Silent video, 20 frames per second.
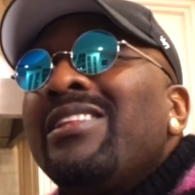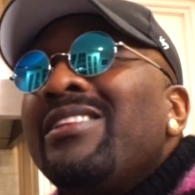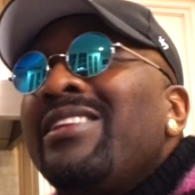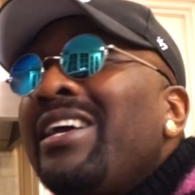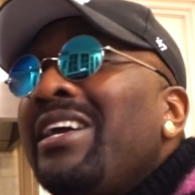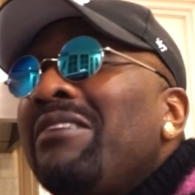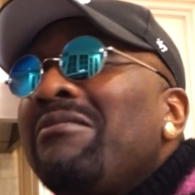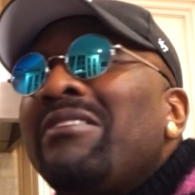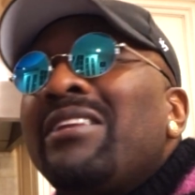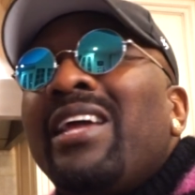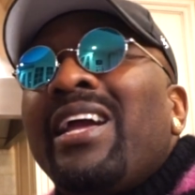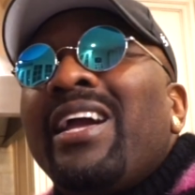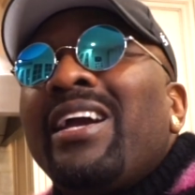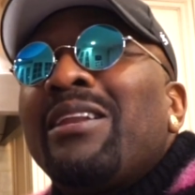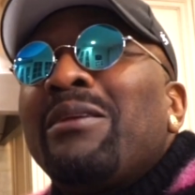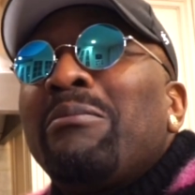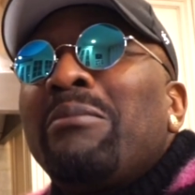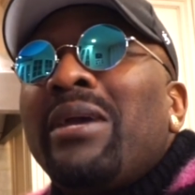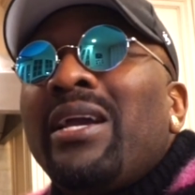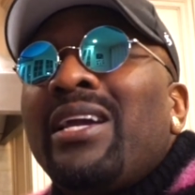David
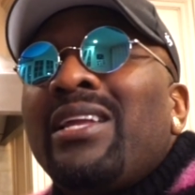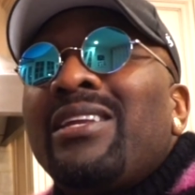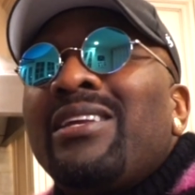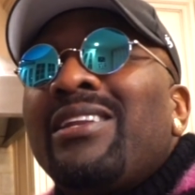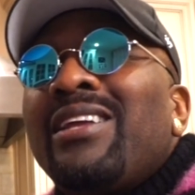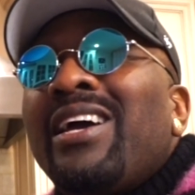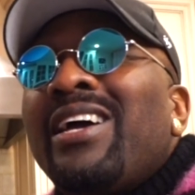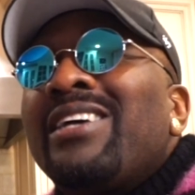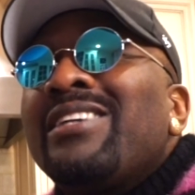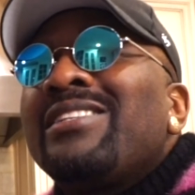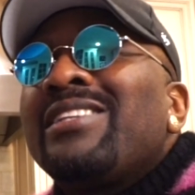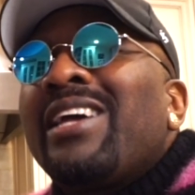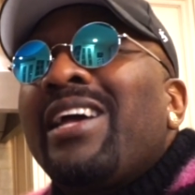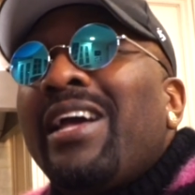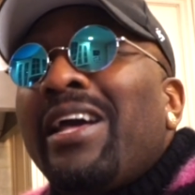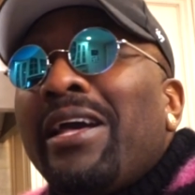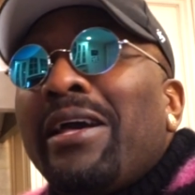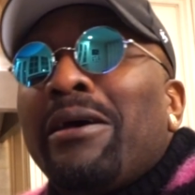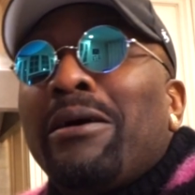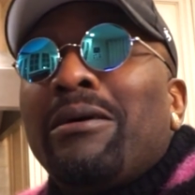animated as
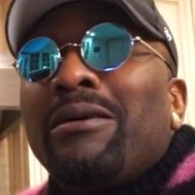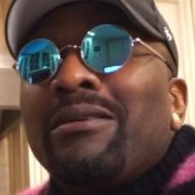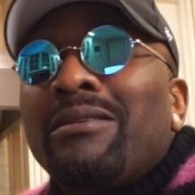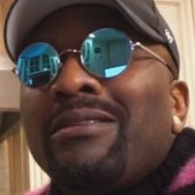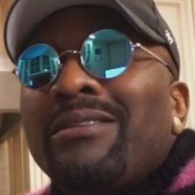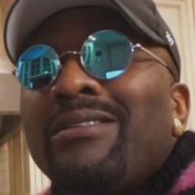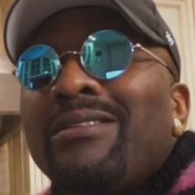hell.